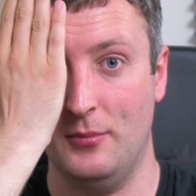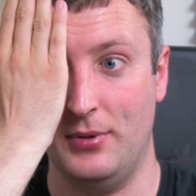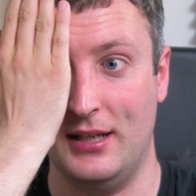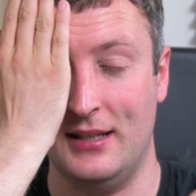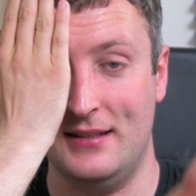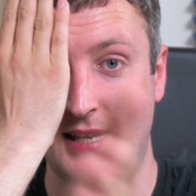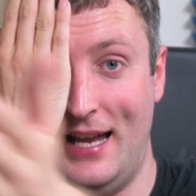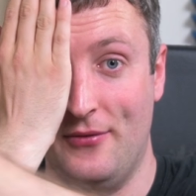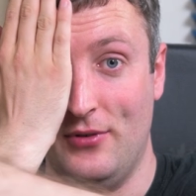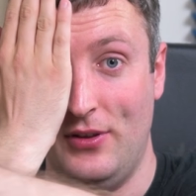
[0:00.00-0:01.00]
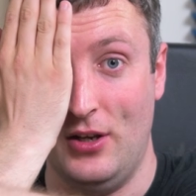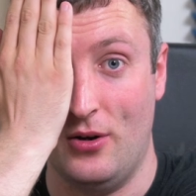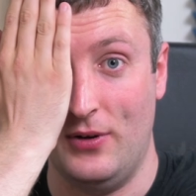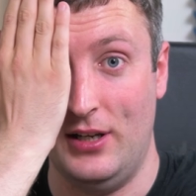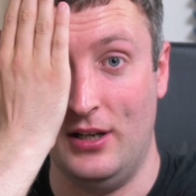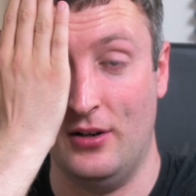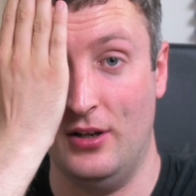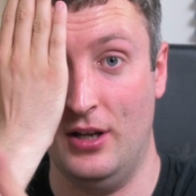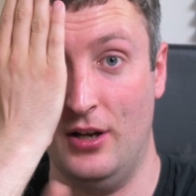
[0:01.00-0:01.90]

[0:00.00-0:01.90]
But I can see everything over here